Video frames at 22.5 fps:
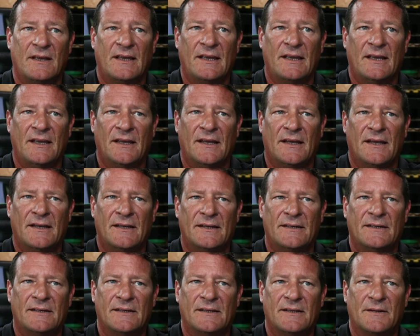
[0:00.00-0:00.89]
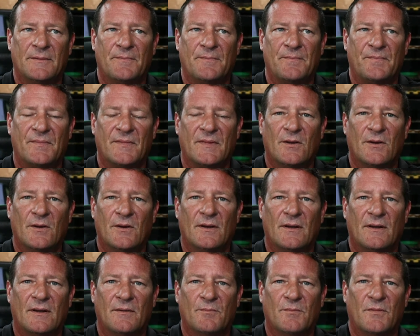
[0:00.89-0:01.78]
And
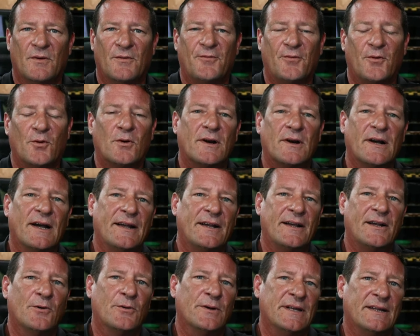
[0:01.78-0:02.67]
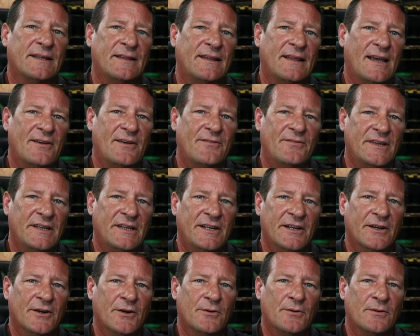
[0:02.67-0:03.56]
before I go into that
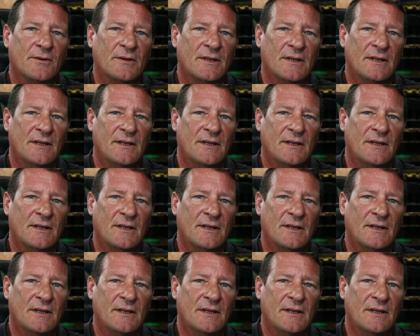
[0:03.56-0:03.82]
video,